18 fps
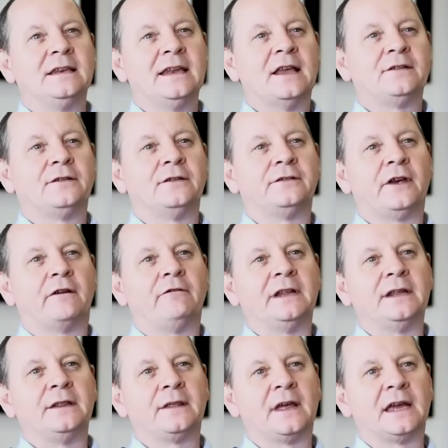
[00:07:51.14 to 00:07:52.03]

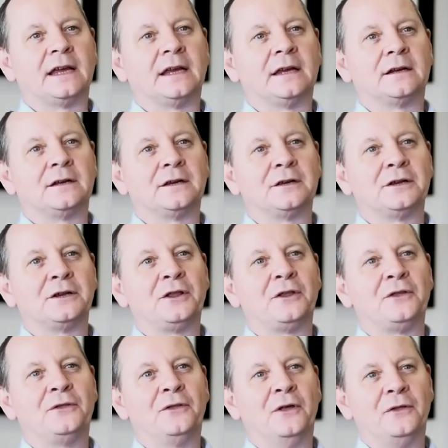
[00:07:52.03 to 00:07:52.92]
necessarily think
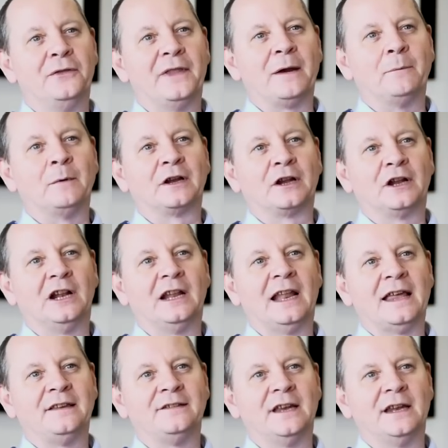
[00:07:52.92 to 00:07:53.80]
that they were going to let